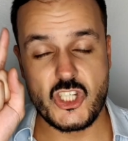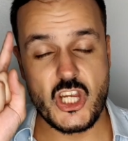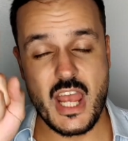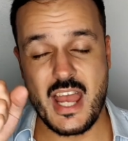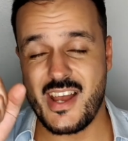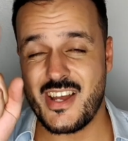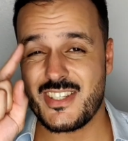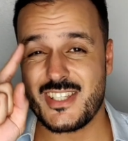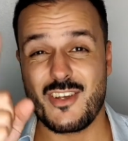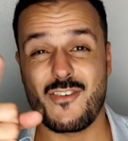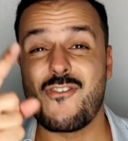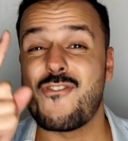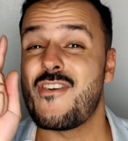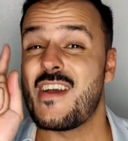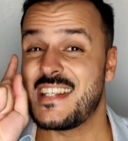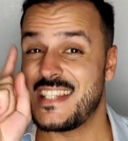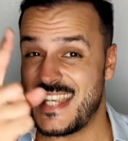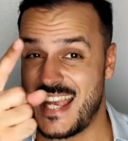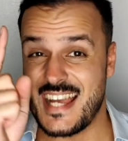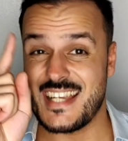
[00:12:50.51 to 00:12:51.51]
She has a
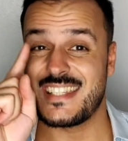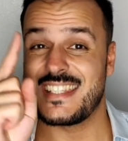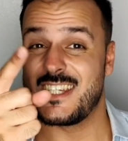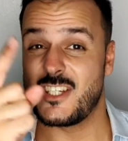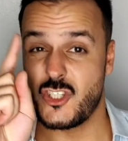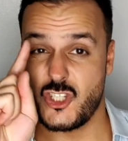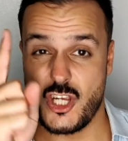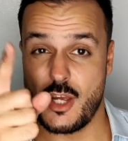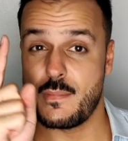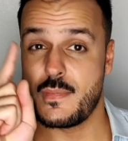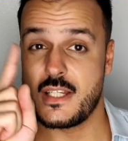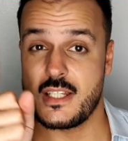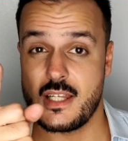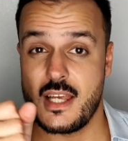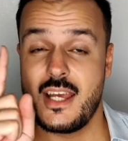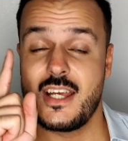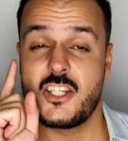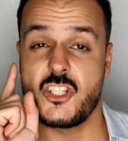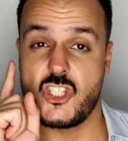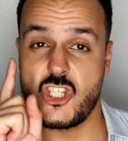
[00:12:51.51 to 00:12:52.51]
fantastic
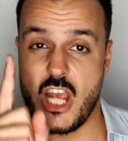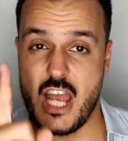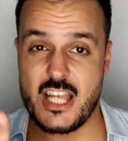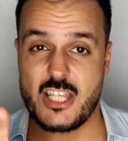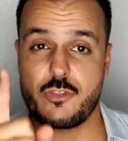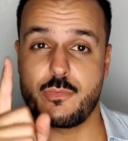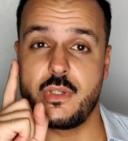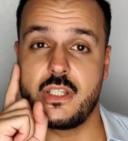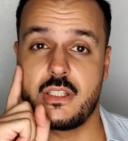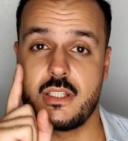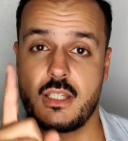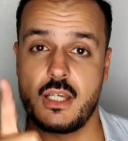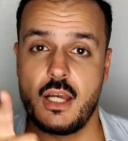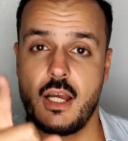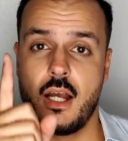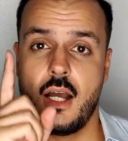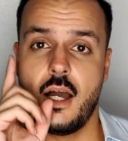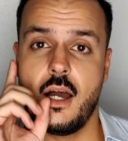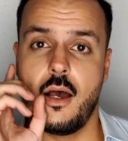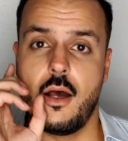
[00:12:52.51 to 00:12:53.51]
Jasmine, Jasmine
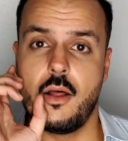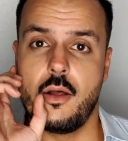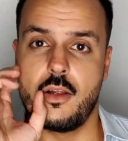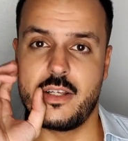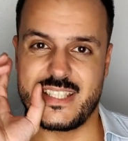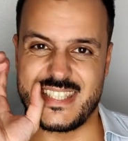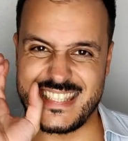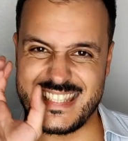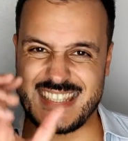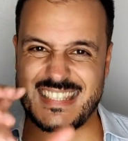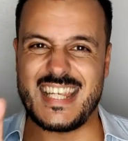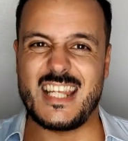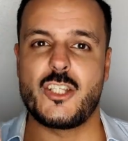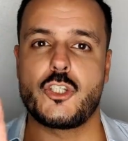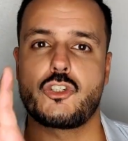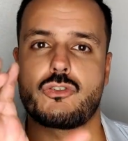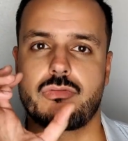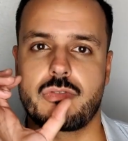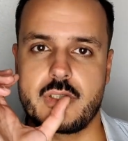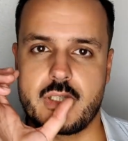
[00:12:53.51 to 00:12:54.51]

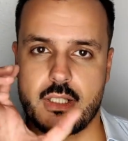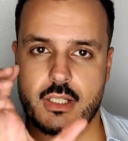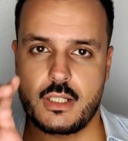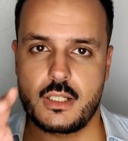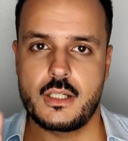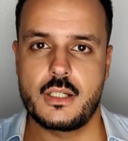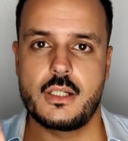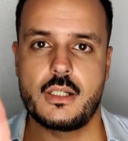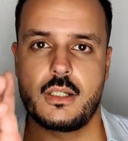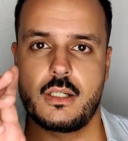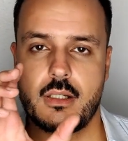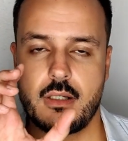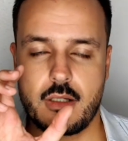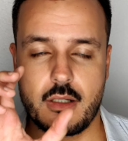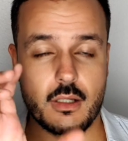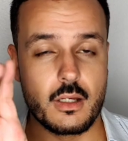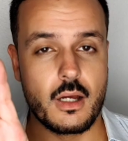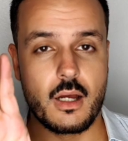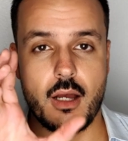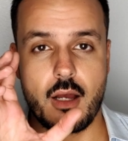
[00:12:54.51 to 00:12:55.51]
centric
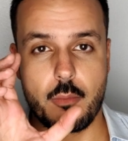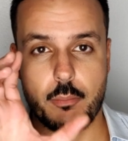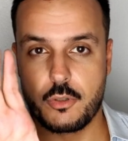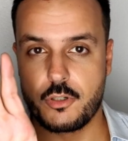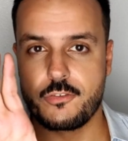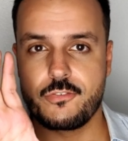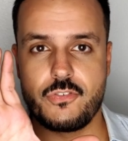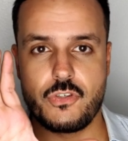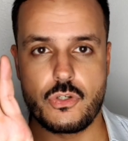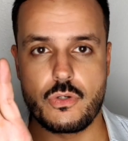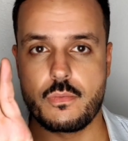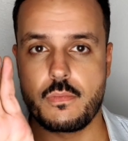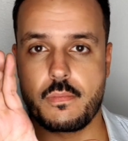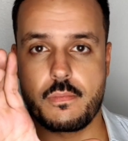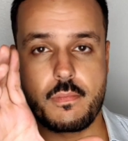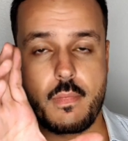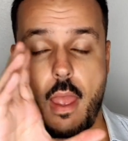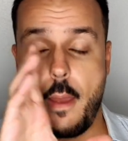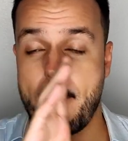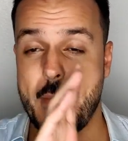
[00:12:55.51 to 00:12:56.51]
uh,
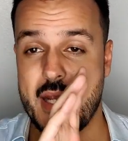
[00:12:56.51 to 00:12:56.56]
perfume.